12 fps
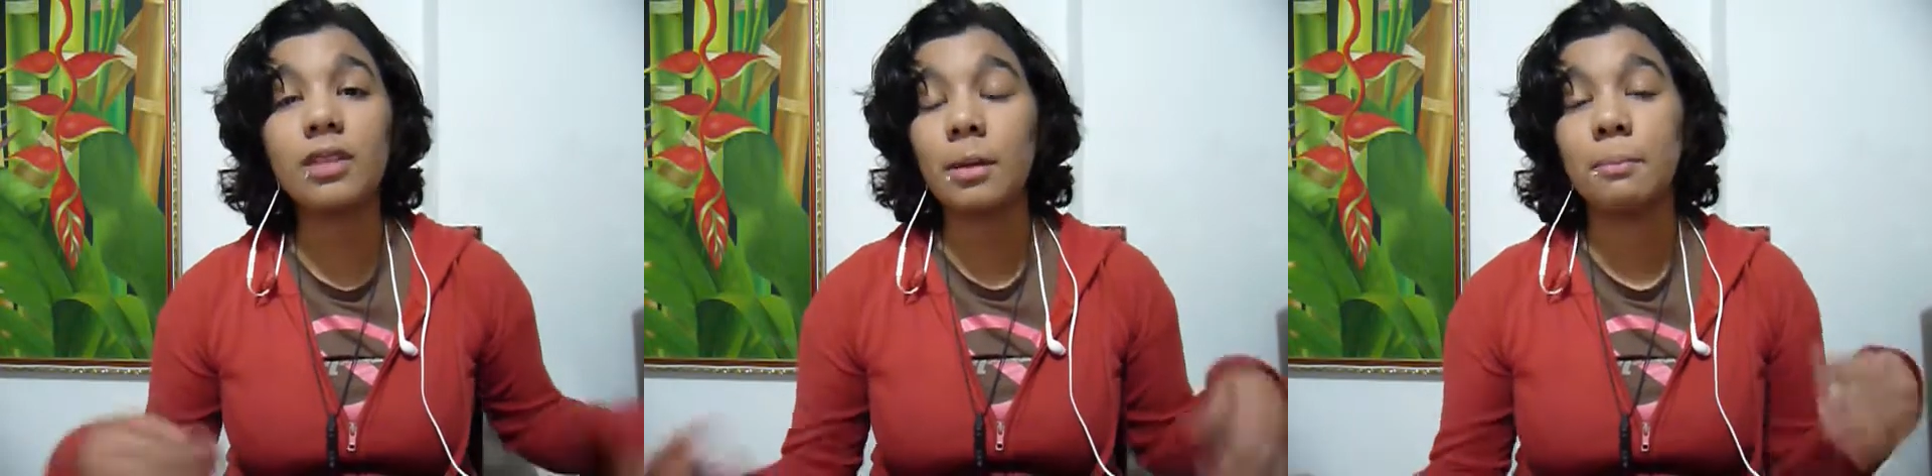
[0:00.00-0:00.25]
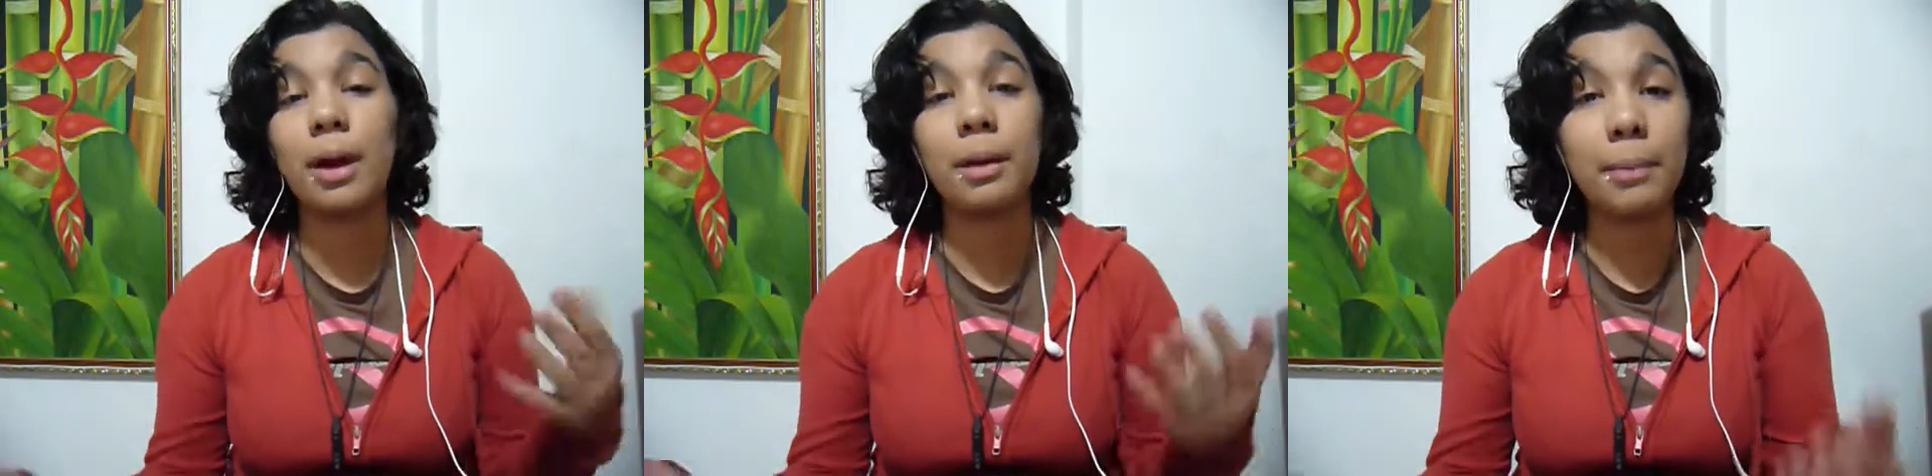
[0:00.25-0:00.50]

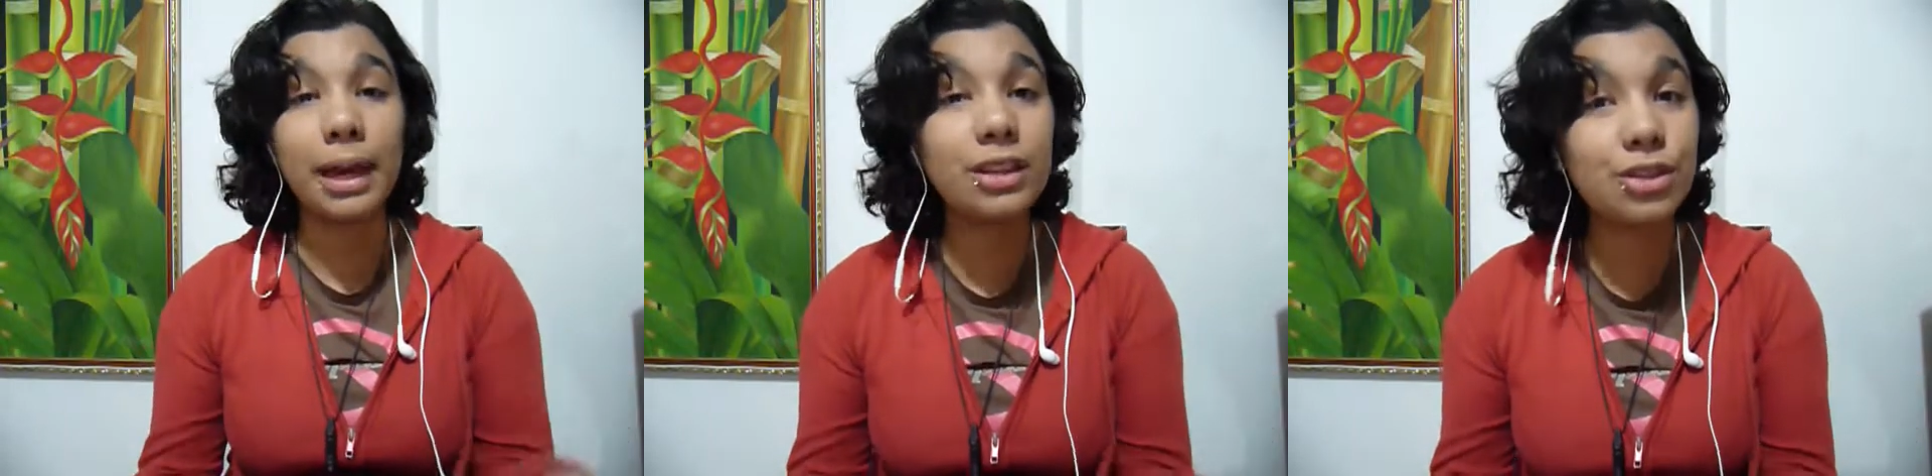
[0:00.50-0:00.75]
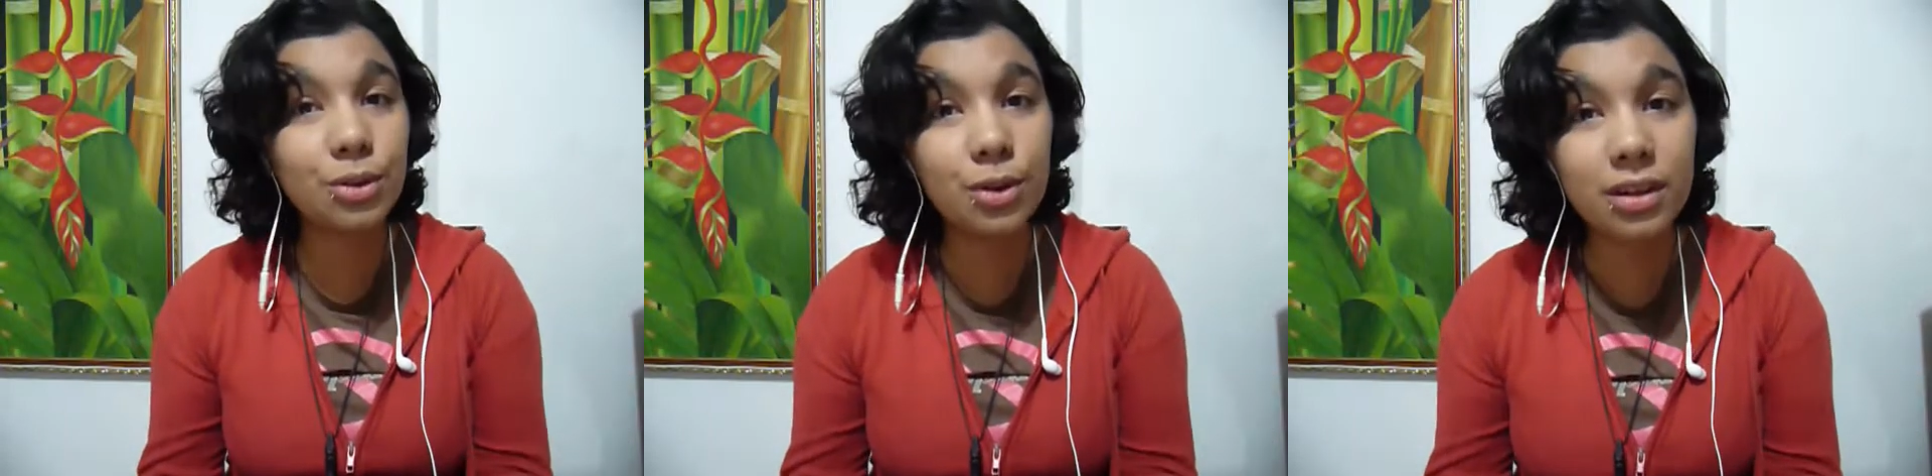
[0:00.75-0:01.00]
My main
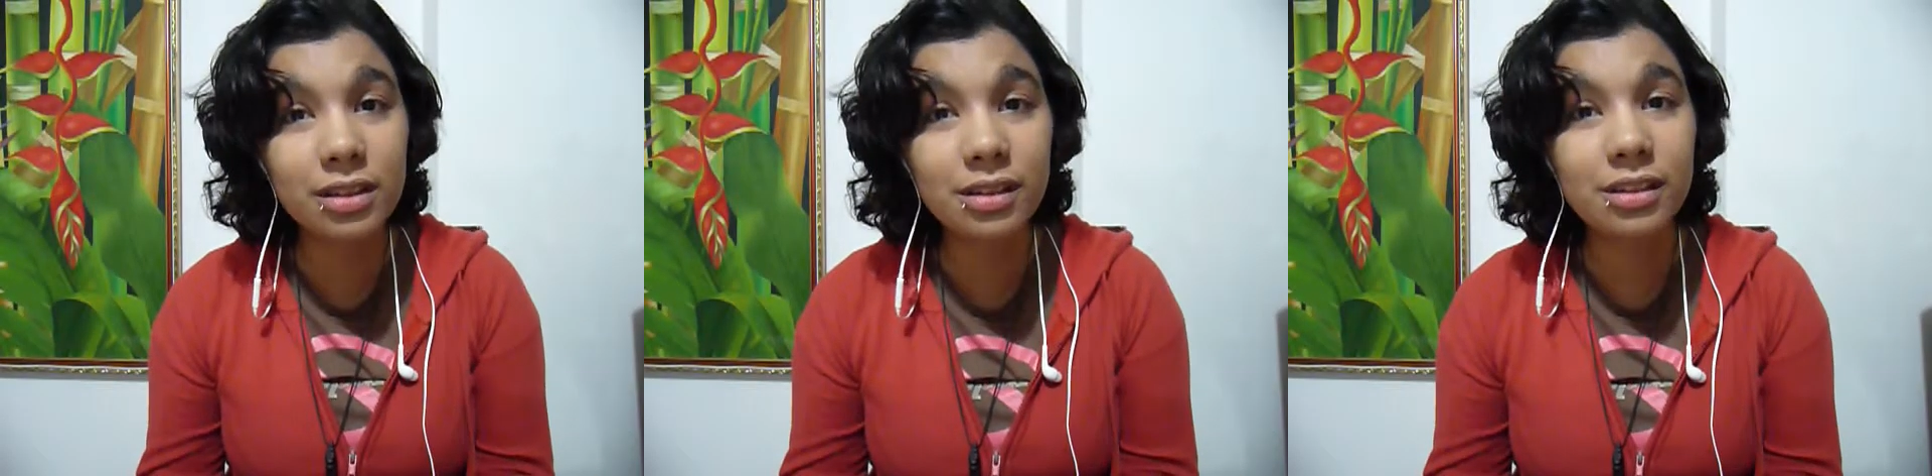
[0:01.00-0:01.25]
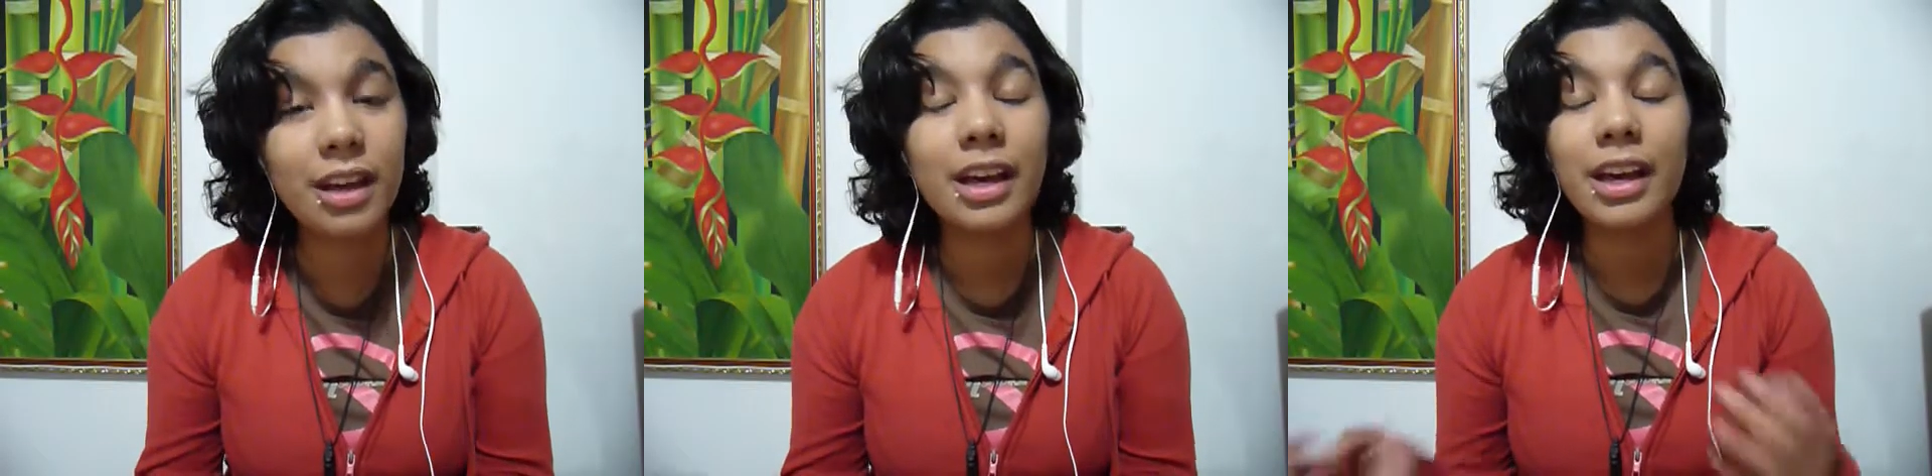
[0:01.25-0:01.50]
source
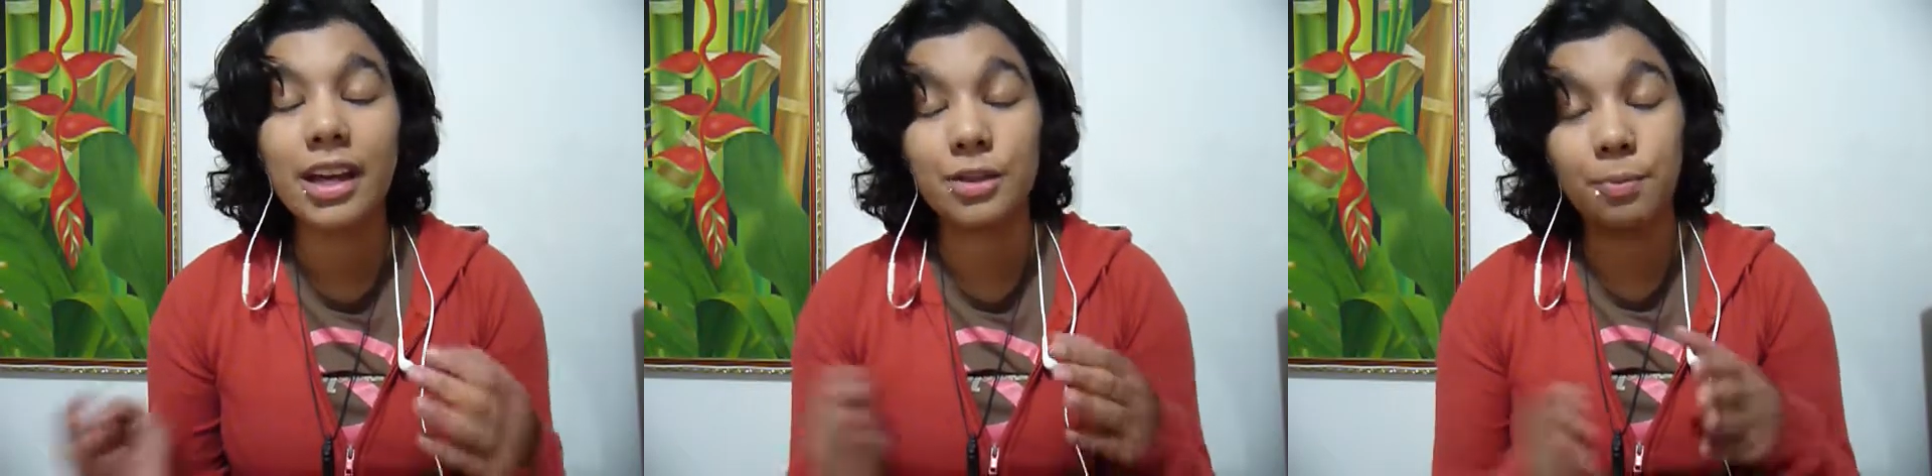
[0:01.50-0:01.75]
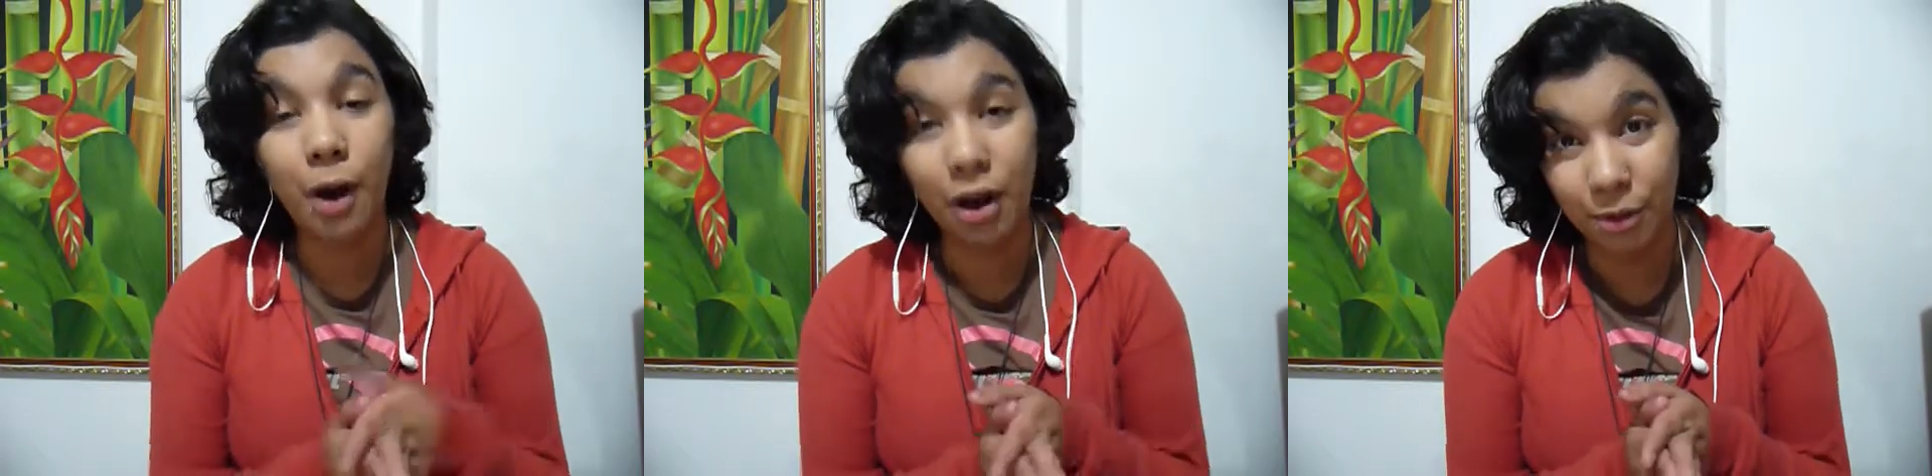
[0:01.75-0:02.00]
is
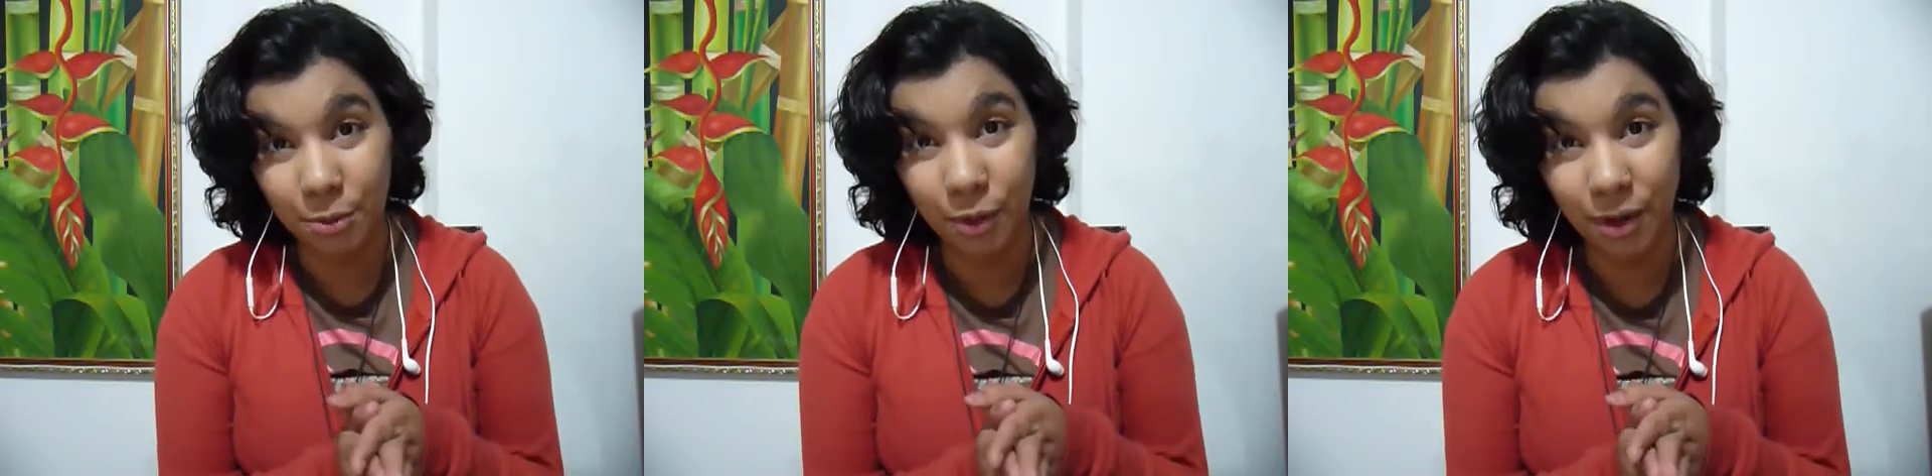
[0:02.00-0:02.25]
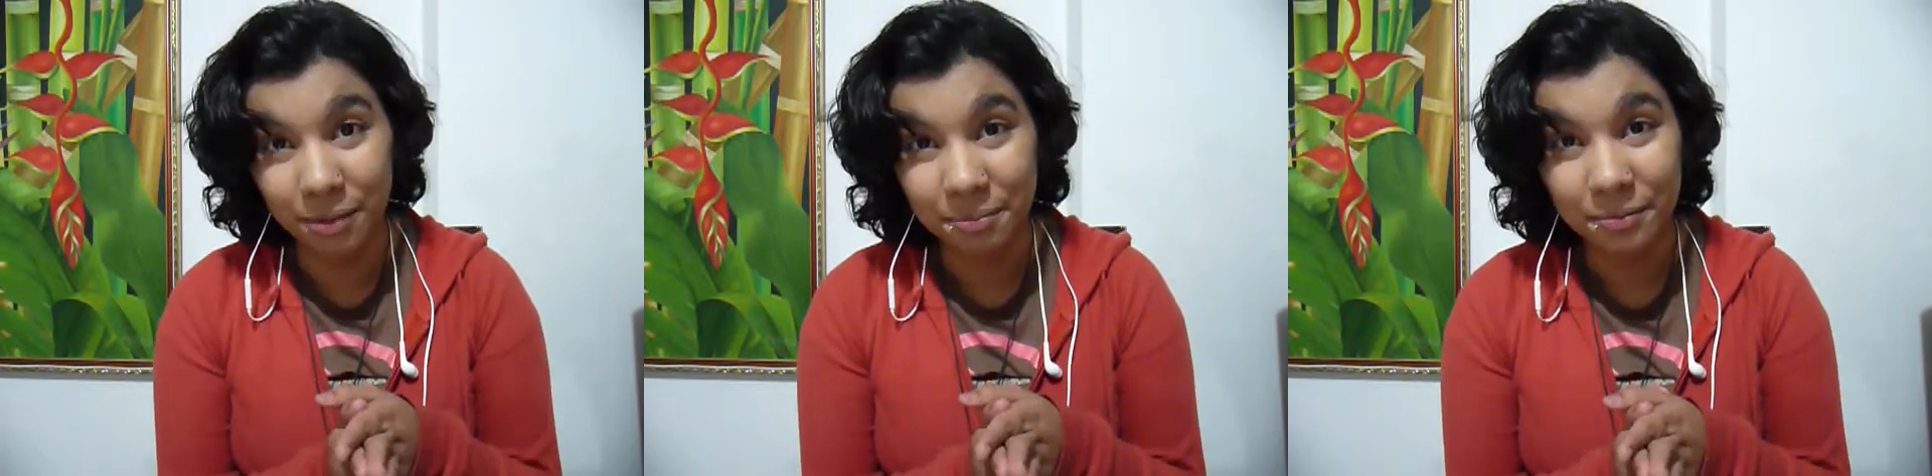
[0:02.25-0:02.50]

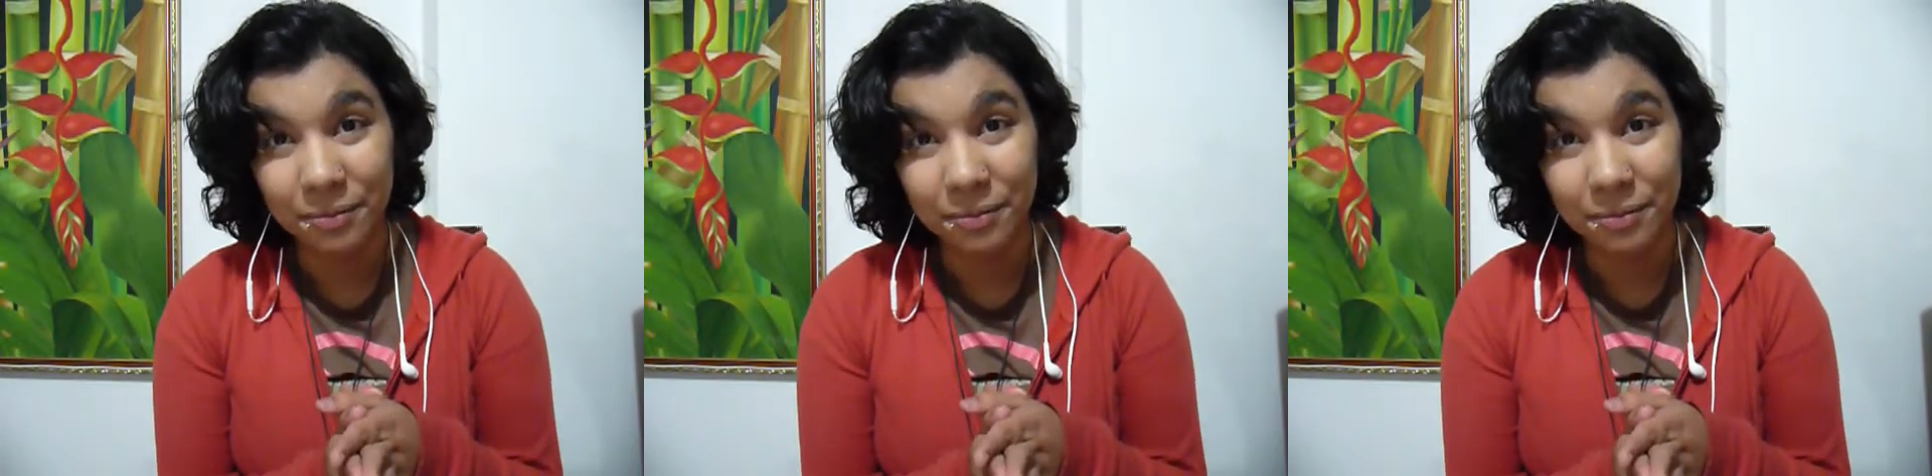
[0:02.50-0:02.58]
Pottermore.